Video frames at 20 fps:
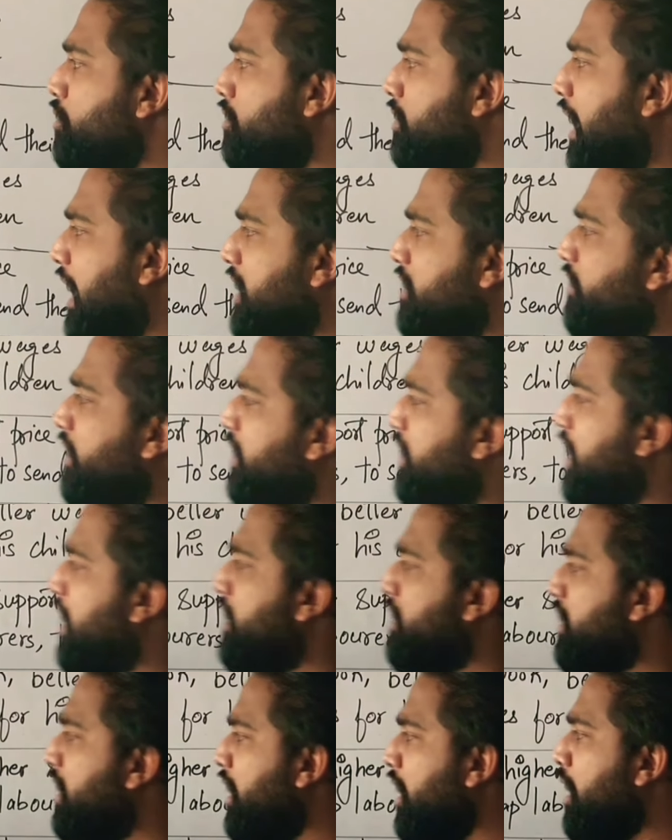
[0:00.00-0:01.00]
So that's why
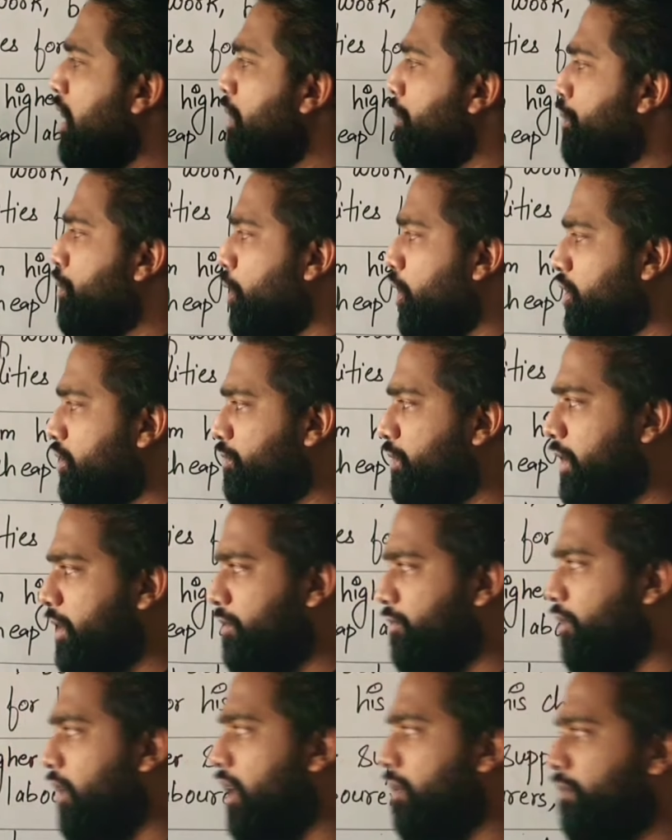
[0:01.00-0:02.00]
they are the
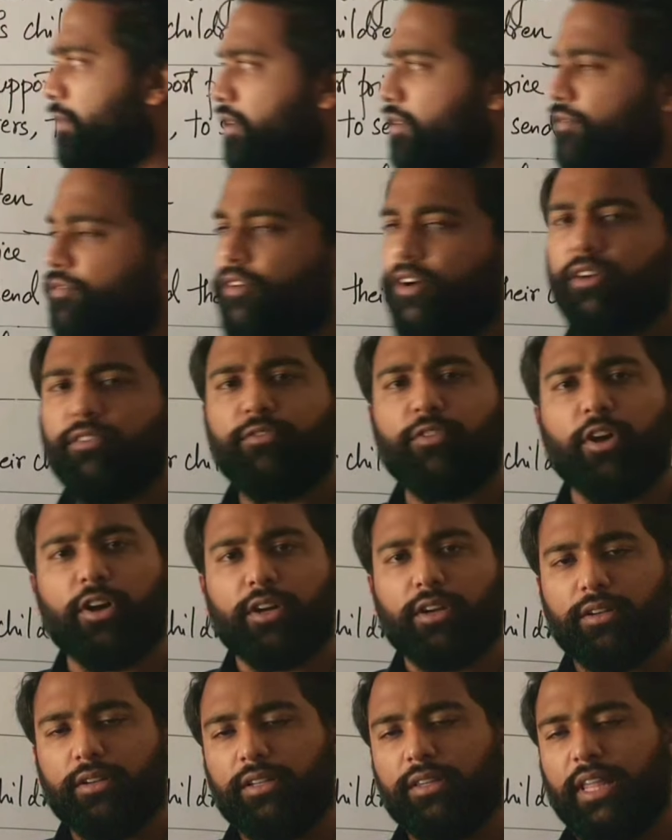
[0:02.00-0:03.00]
prosperous farmers. For
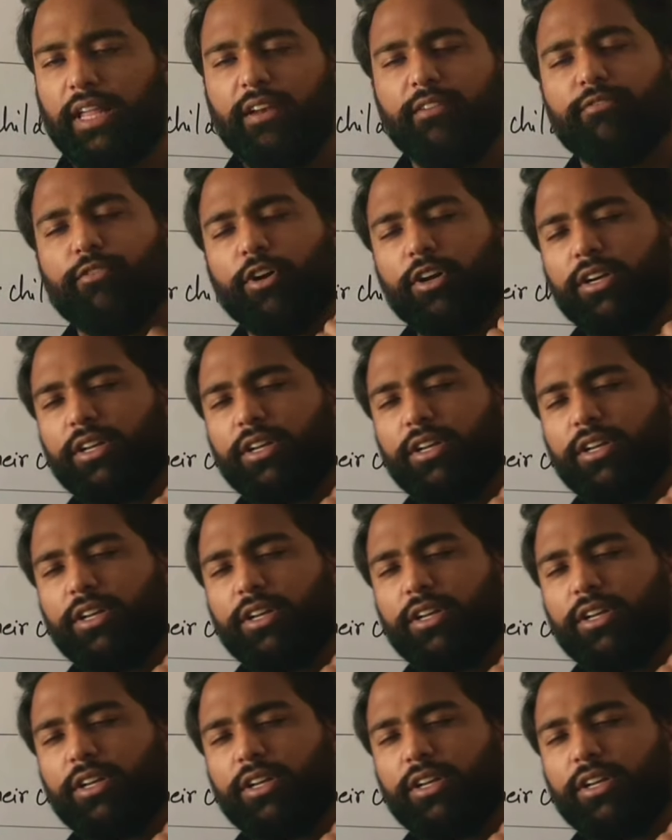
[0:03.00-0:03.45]
what then?